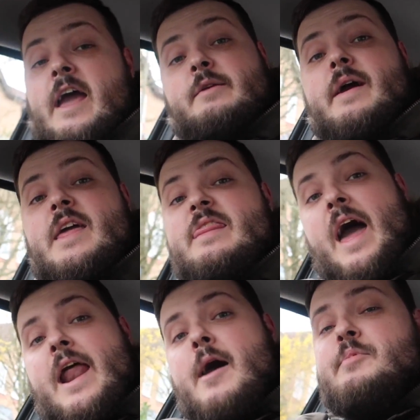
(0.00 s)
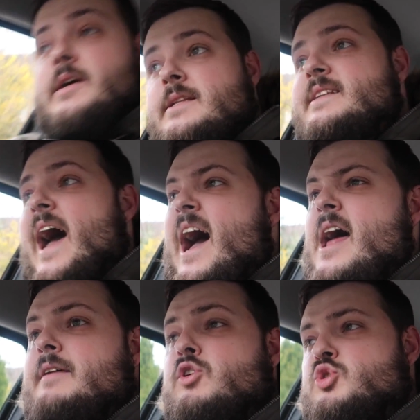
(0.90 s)
Anyway, that happened,
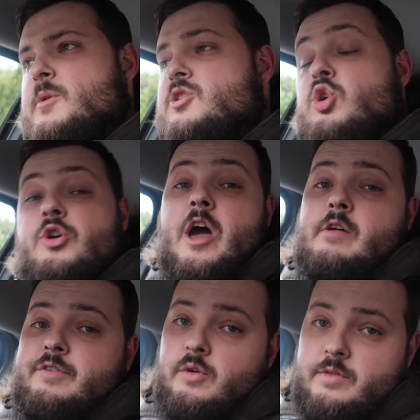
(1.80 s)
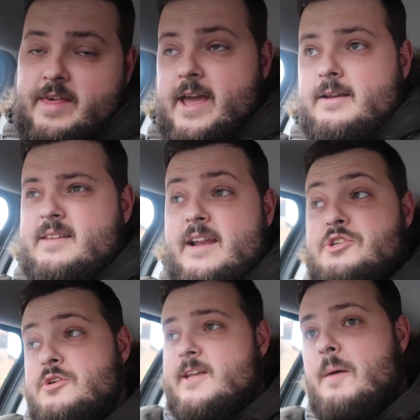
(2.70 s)
and I've also been sorting out a few things, and
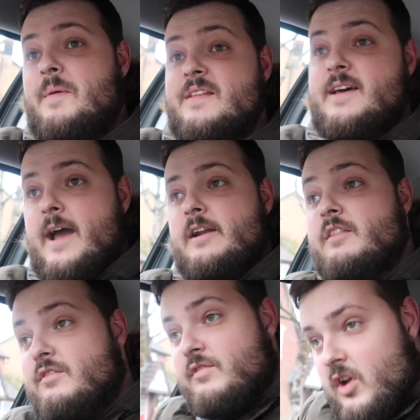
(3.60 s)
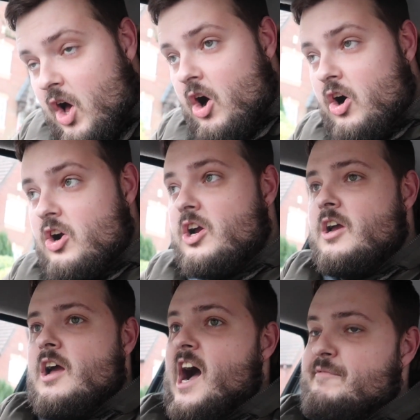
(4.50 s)
as you can tell by the title of the vlog,
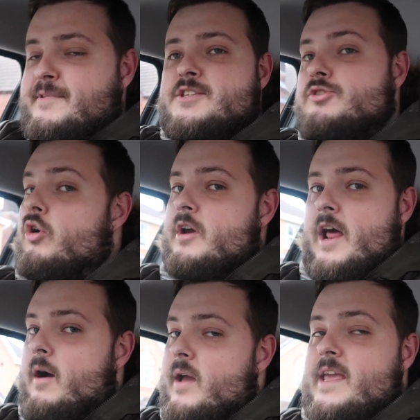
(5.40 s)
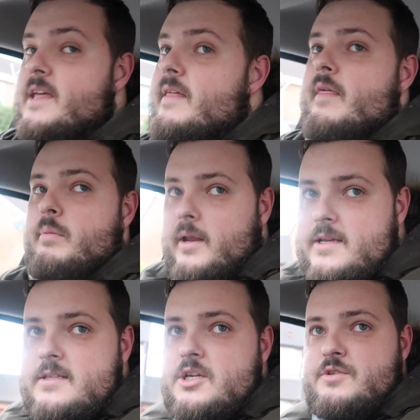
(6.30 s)
I've been sorting out either the
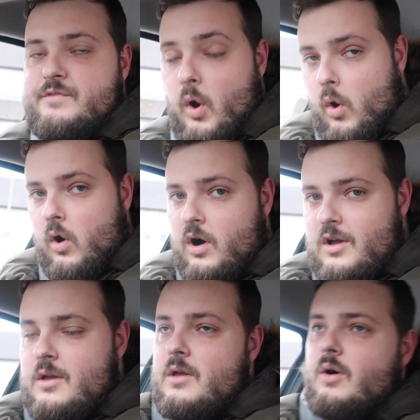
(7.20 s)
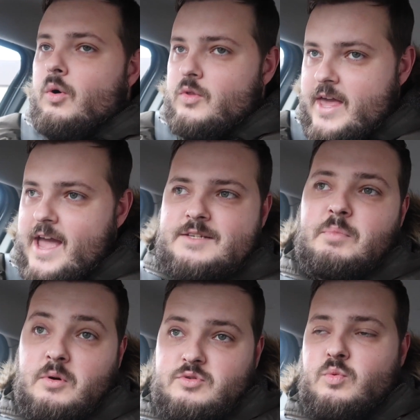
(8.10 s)
PlayStation 4 or the
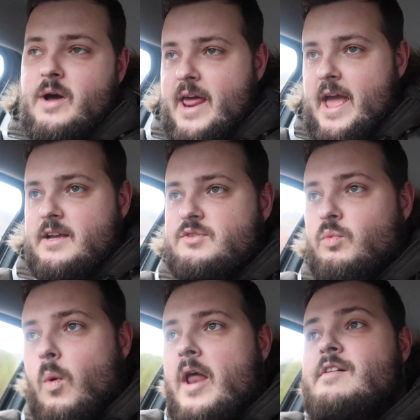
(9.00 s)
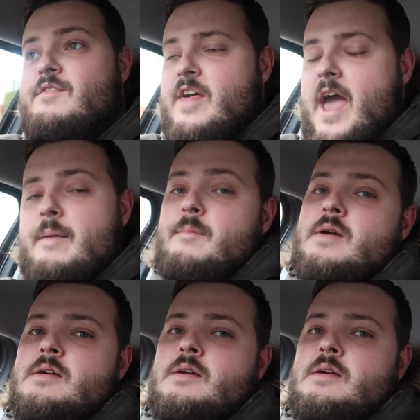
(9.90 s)
Xbox One X. One of them